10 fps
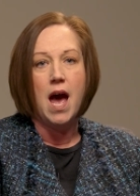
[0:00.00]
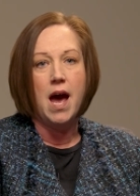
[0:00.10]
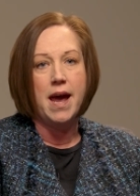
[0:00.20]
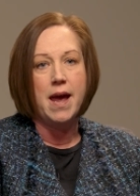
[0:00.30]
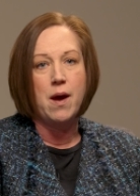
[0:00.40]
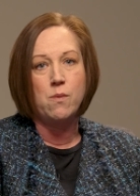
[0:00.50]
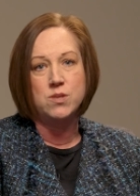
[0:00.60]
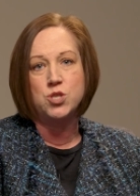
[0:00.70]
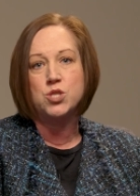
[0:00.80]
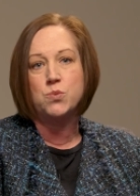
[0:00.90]
it
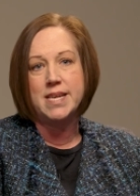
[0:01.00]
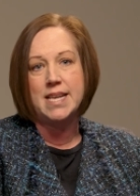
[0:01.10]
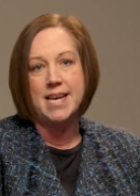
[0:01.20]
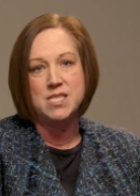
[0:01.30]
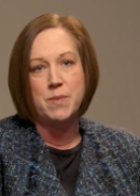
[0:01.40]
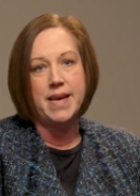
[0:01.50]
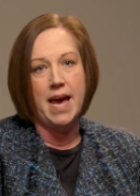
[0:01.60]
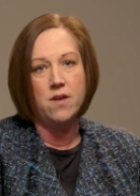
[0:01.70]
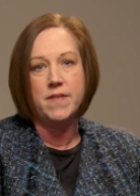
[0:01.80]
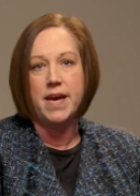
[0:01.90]
was just really nice being
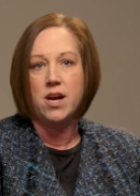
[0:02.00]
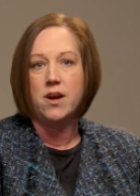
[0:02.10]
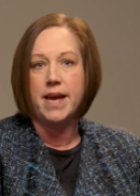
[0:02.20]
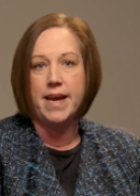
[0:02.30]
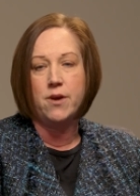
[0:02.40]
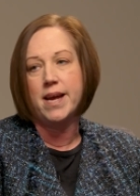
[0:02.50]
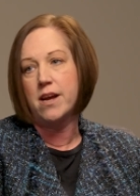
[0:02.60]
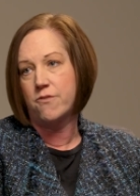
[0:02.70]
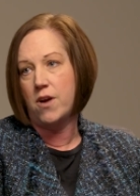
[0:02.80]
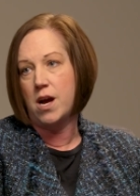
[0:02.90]
out there
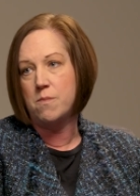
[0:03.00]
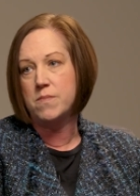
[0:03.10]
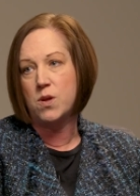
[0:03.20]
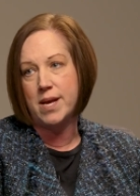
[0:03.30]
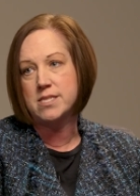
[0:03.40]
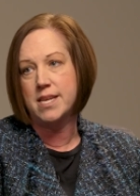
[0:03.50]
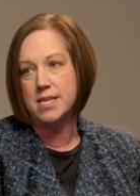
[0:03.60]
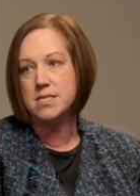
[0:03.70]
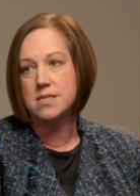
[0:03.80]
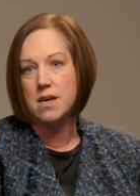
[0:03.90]
hearing from the
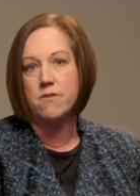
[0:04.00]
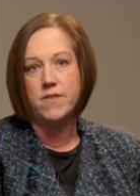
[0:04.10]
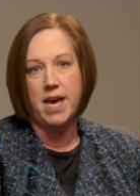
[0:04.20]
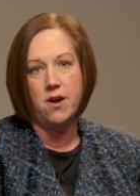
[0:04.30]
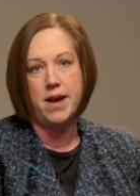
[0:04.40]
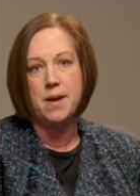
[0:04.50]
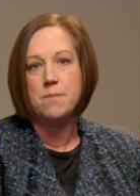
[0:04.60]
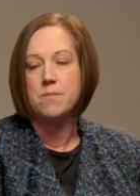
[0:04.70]
residents of Cary.